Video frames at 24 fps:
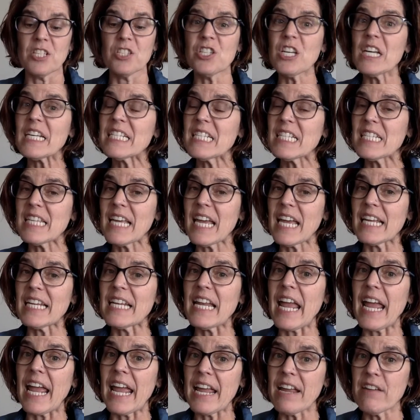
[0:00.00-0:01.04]
Just
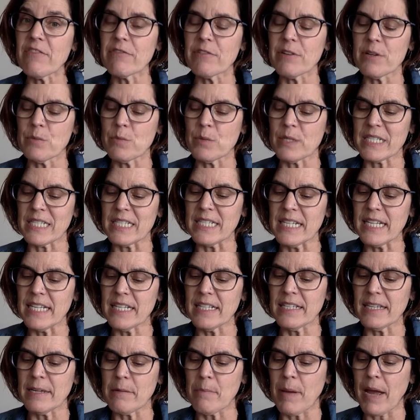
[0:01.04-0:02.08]
then, Avery was
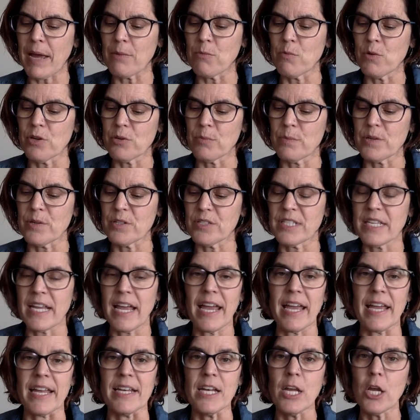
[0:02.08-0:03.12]
kneeling by Wilbur's
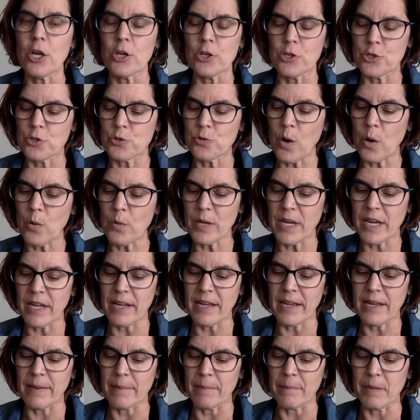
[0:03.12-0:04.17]
head, stroking
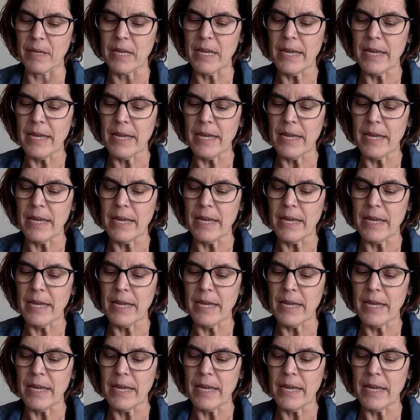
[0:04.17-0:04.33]
him.